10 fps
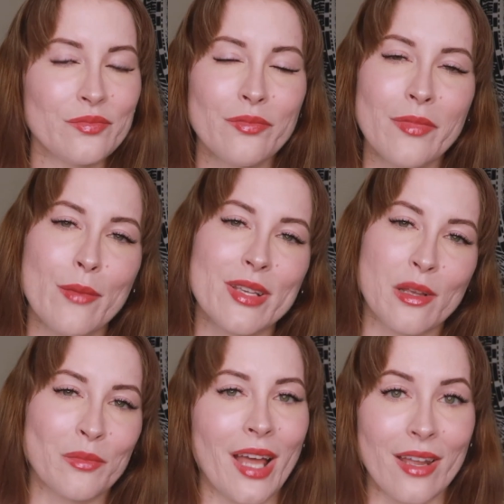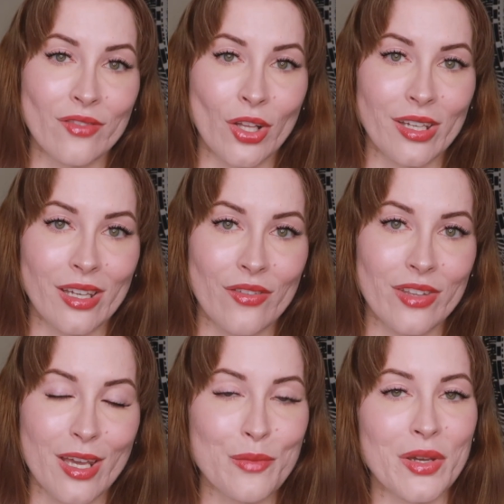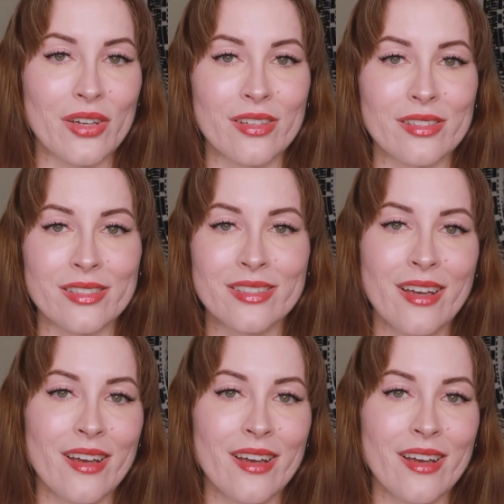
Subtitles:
maybe some light vlogging over there, because